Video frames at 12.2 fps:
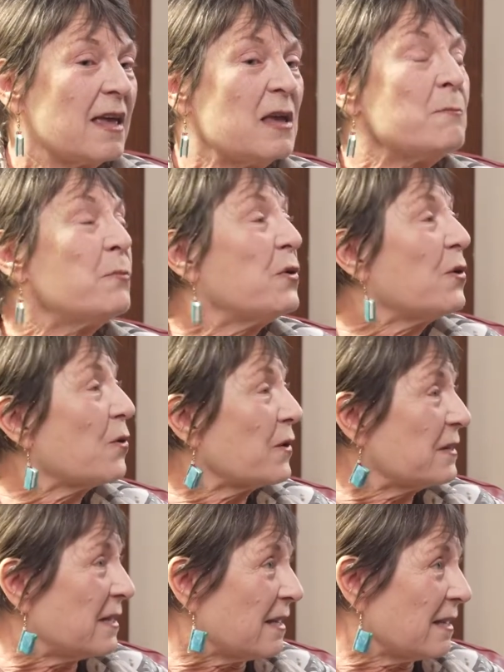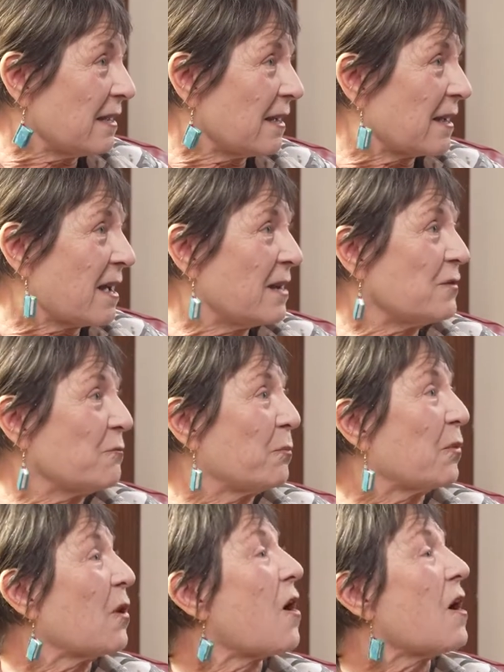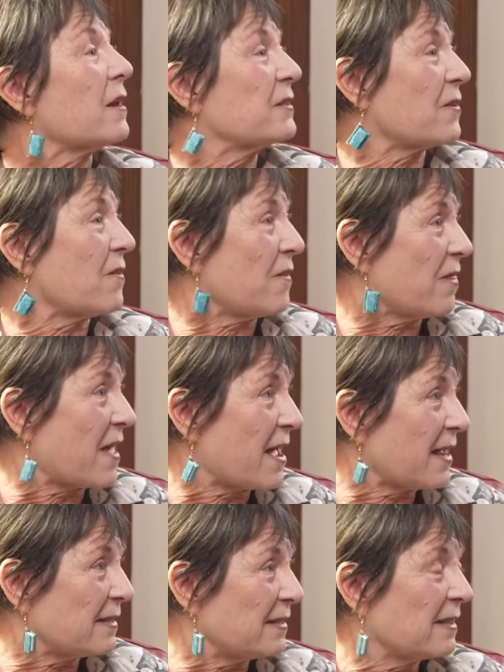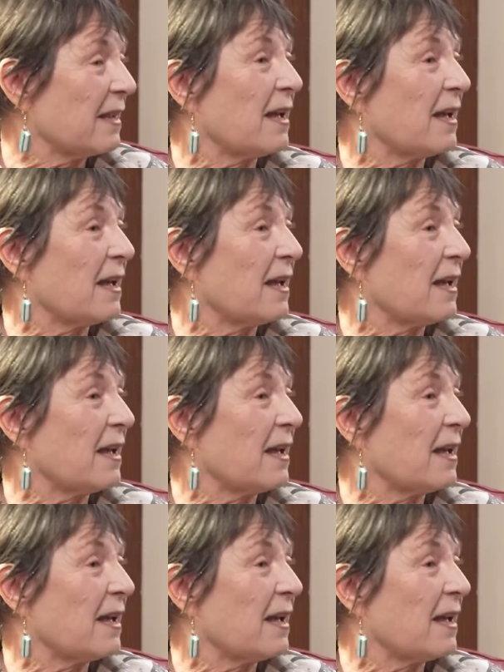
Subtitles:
impurity, a kind of blot on that,